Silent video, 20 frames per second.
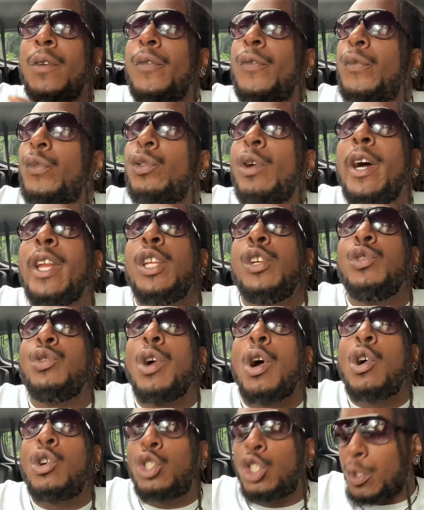Freddie
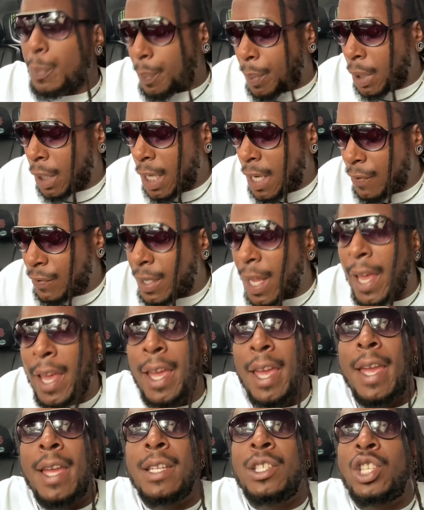Roach believes
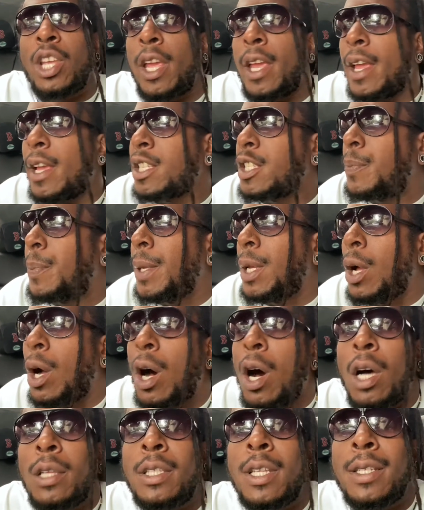that AJ has been
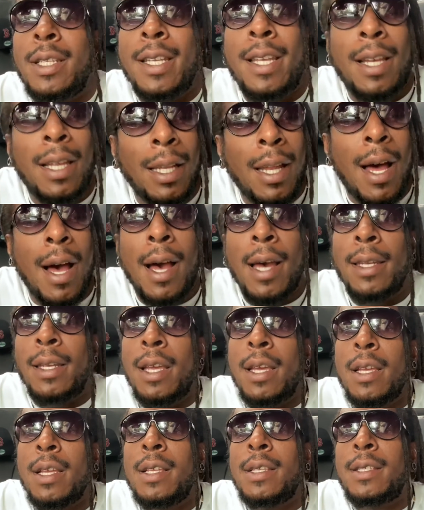on the decline
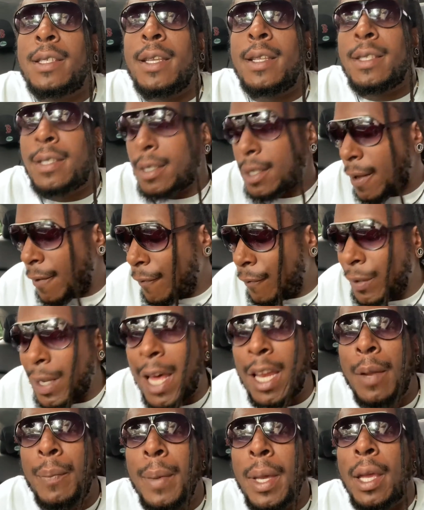since
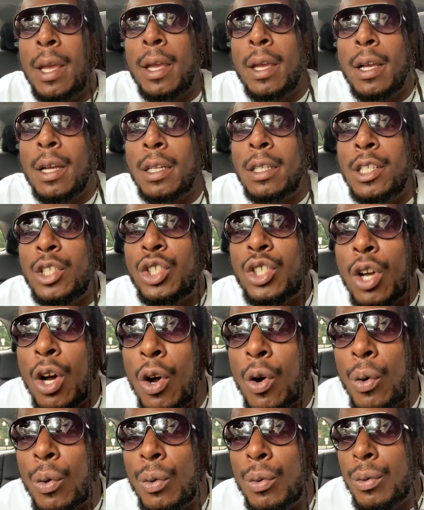Vladimir Klitschko.